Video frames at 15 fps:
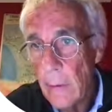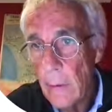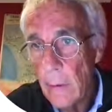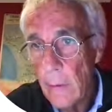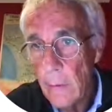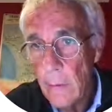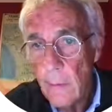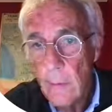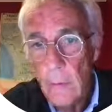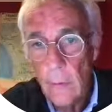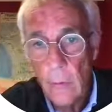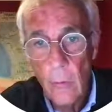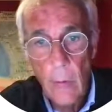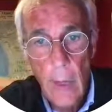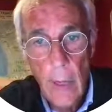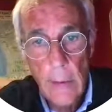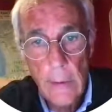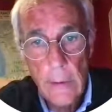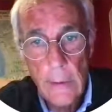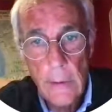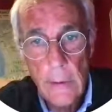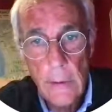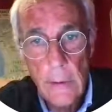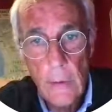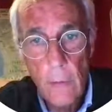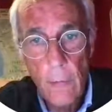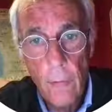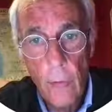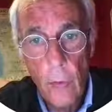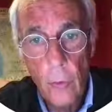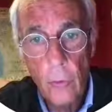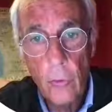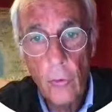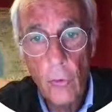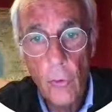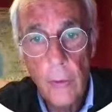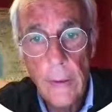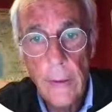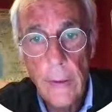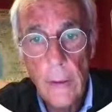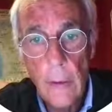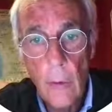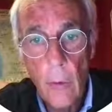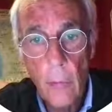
and this is a idea for screening